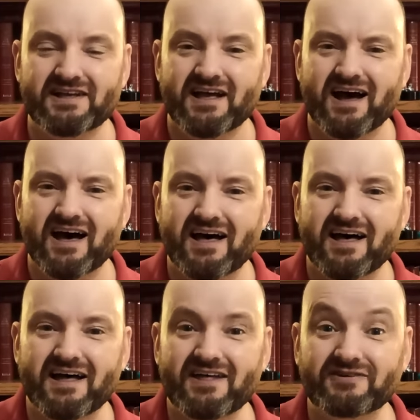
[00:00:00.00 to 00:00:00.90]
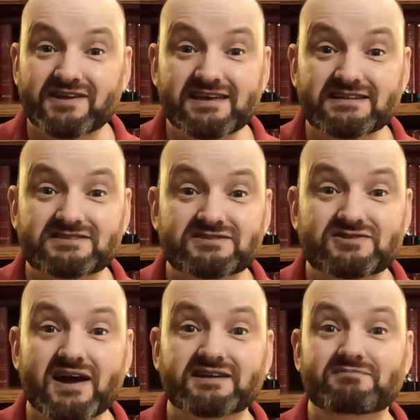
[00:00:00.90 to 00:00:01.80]
other kids and
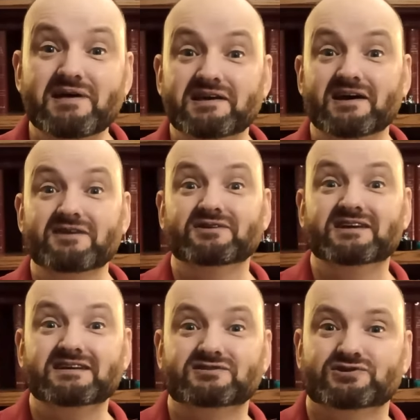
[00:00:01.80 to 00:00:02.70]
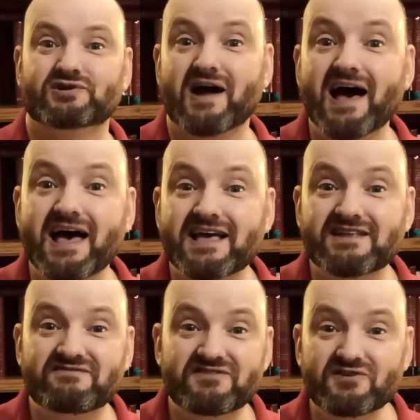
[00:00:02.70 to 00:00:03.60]
try to make other kids cry and
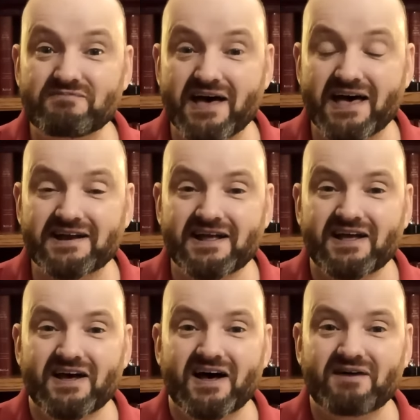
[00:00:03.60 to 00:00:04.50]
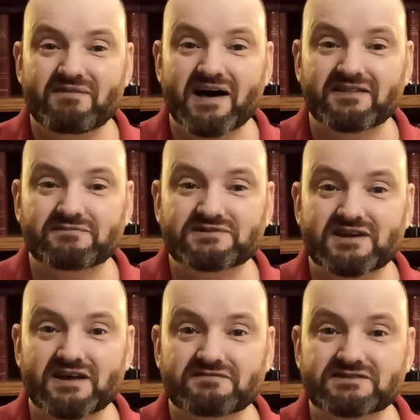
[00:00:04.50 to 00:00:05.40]
feel bad about
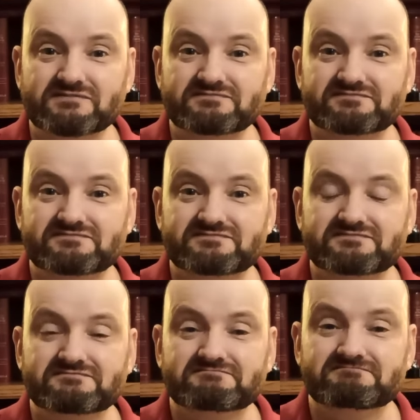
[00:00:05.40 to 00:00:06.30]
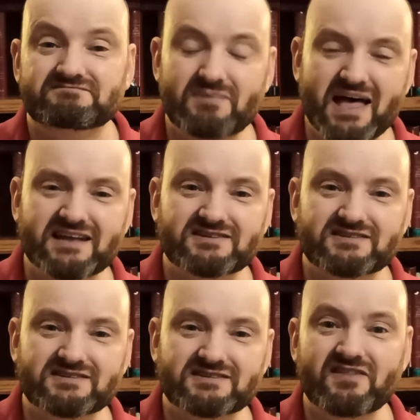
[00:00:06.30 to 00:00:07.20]
themselves. But
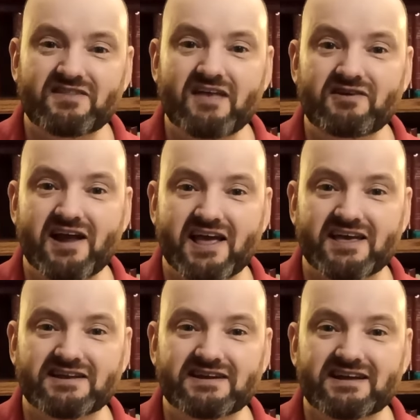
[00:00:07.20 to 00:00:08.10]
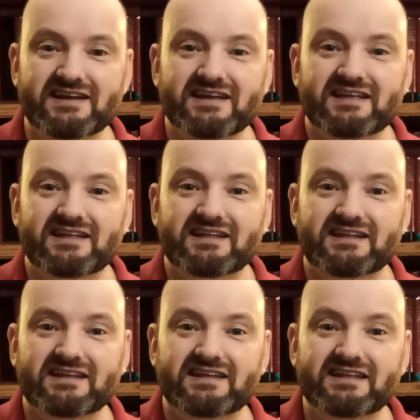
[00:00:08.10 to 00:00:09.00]
on the other hand,
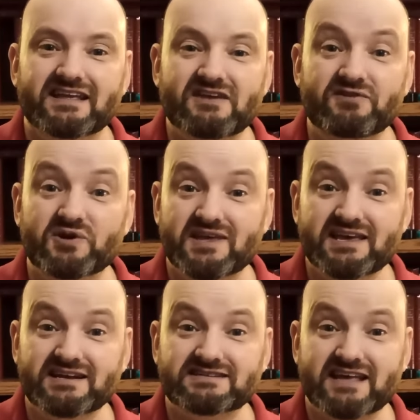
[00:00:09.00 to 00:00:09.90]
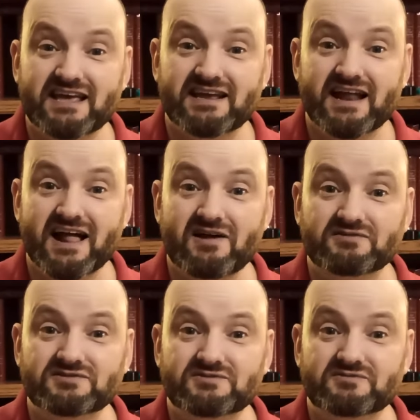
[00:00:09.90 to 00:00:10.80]
if your kid is hanging
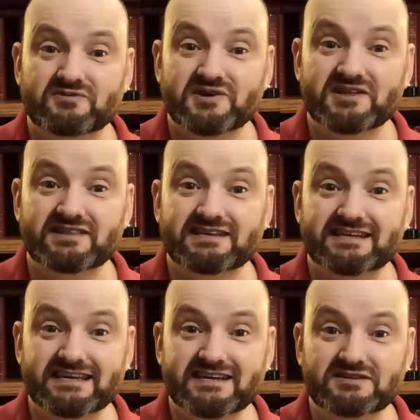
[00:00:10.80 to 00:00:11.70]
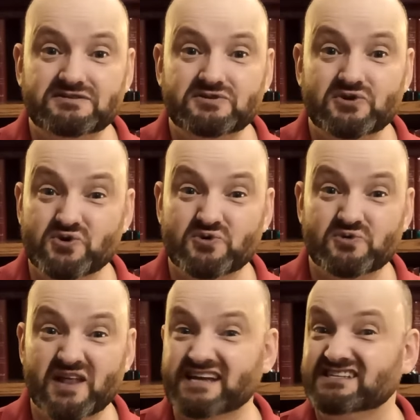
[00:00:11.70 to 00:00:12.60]
out with kids who
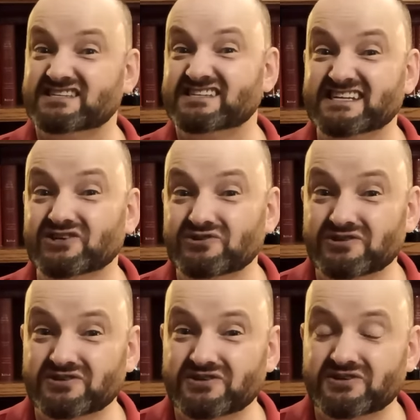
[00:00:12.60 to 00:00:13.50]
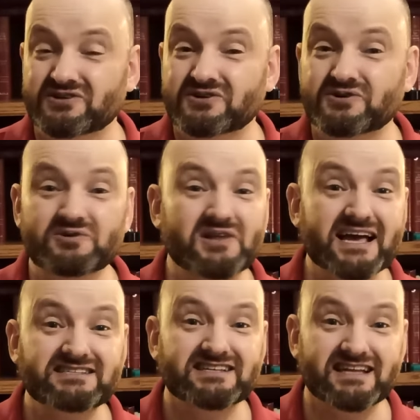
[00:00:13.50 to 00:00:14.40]
like to steal, who like
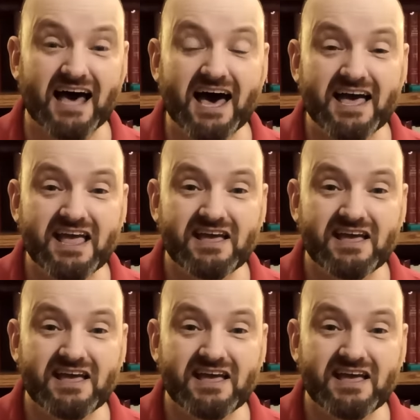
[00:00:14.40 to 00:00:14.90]
to lie,